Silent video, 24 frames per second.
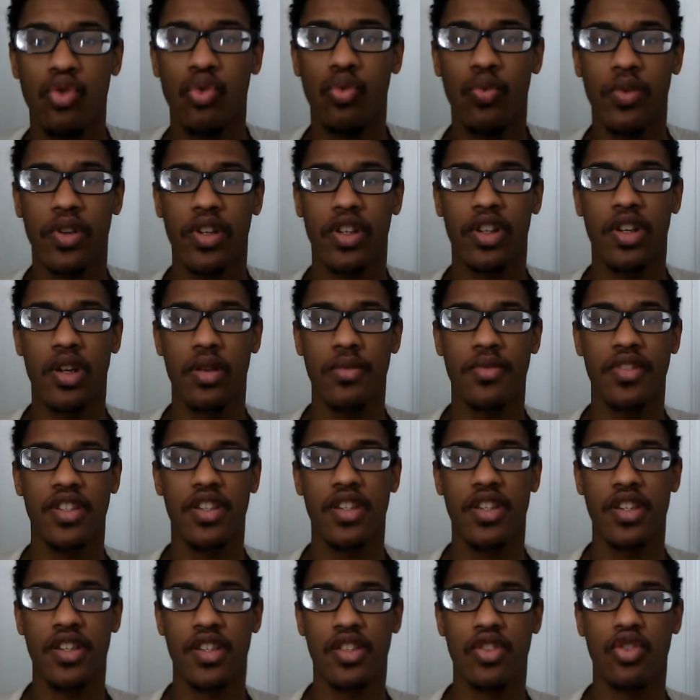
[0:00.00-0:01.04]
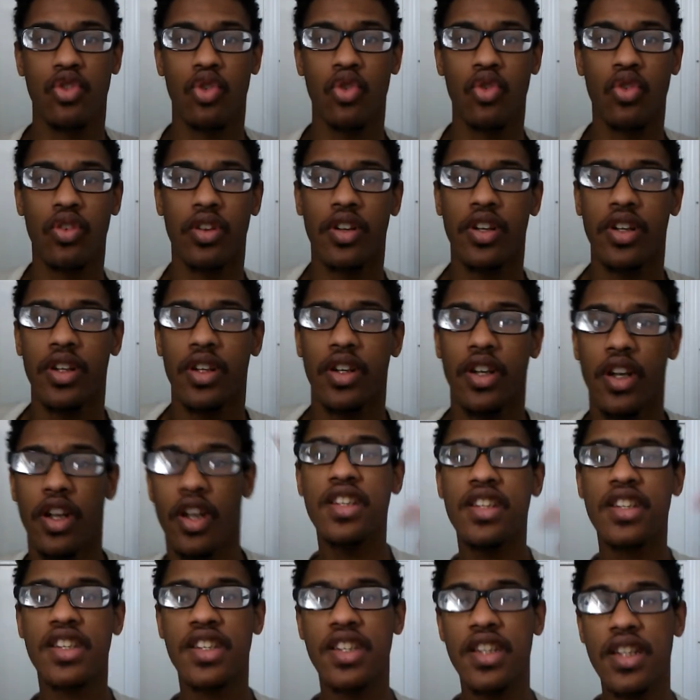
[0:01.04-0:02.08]
when it comes to this story.
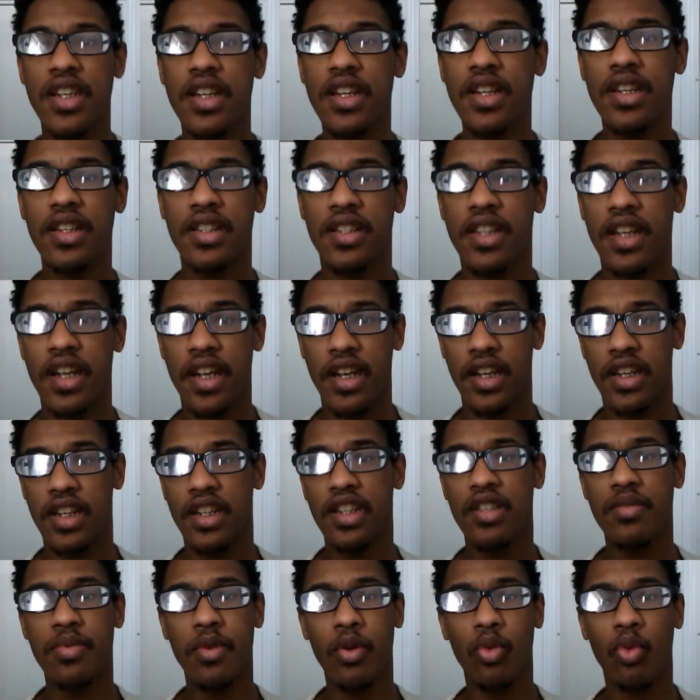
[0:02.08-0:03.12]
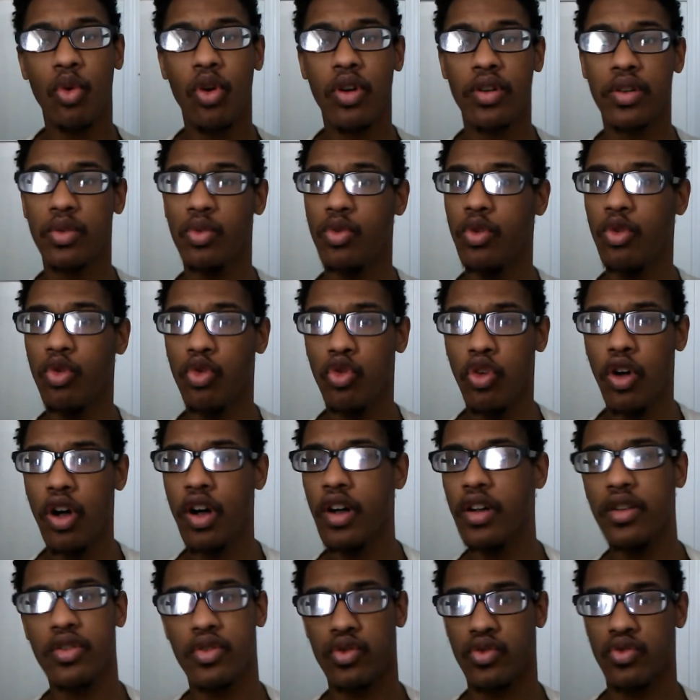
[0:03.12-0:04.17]
He said that he's been working with
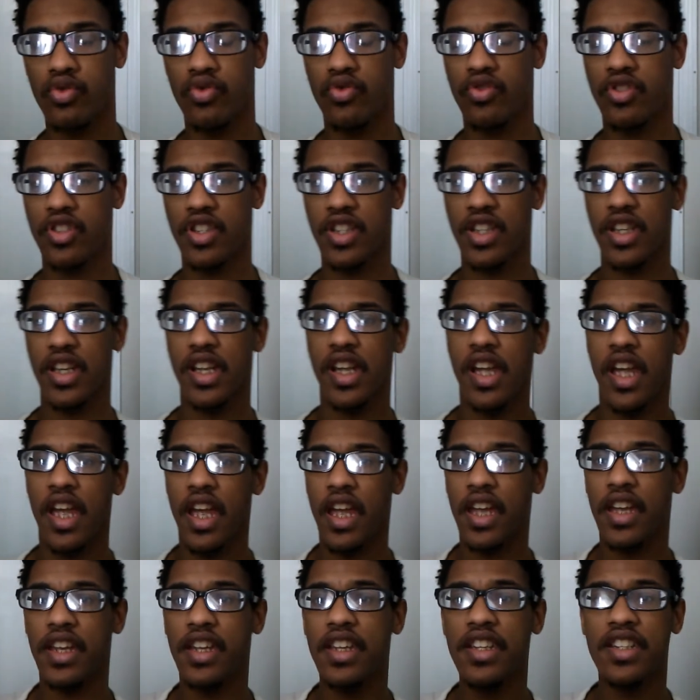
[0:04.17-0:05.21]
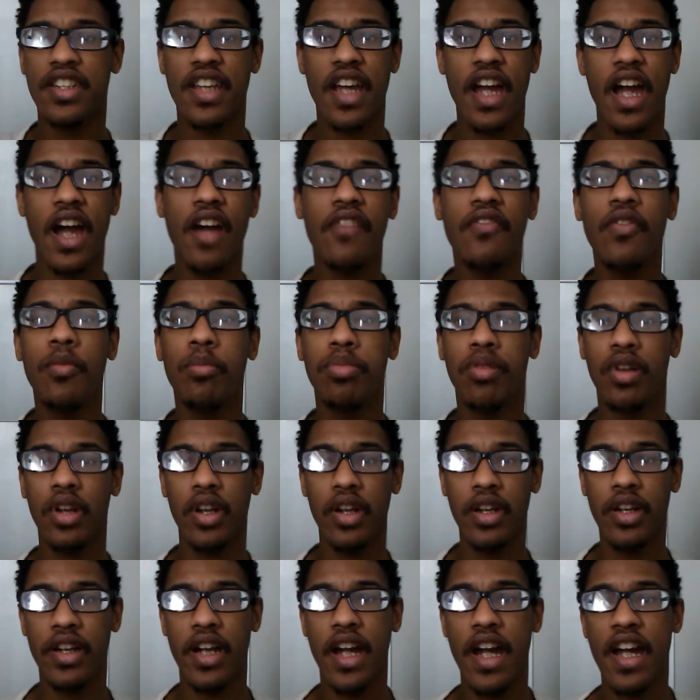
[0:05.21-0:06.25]
writers and he's has
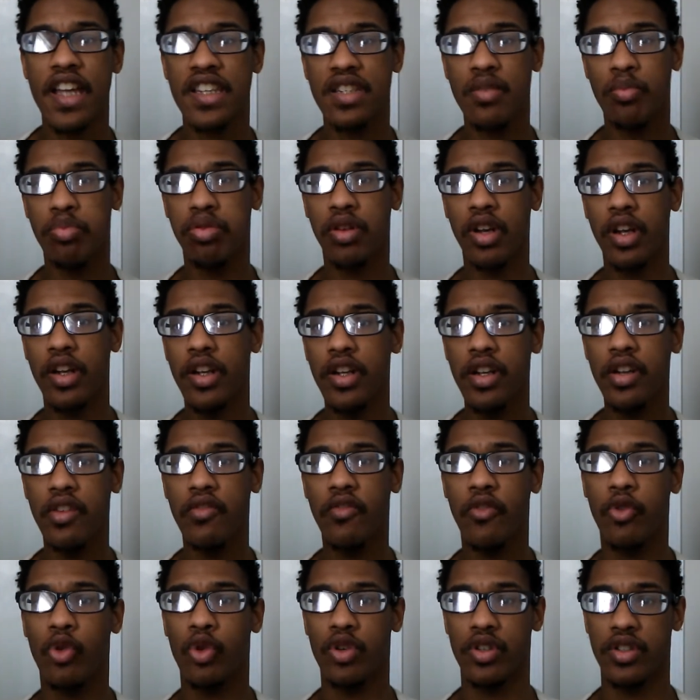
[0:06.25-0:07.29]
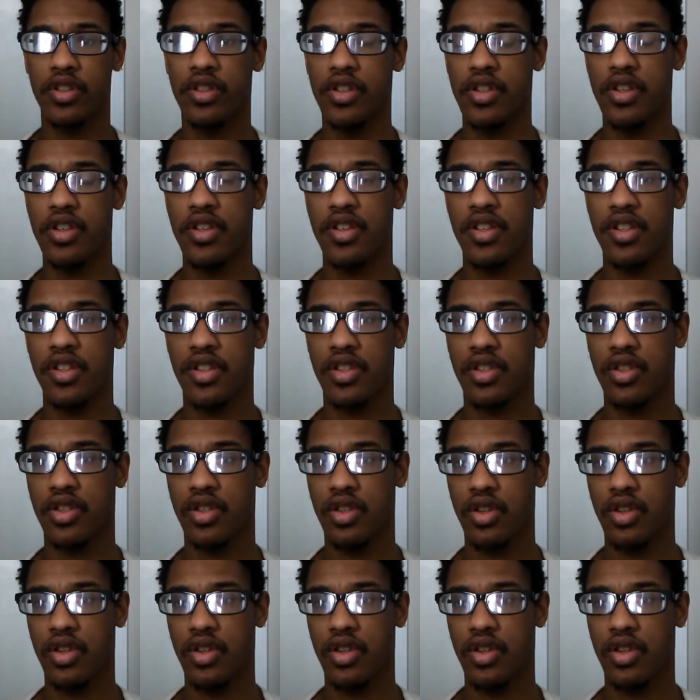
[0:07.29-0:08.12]
a plan for this.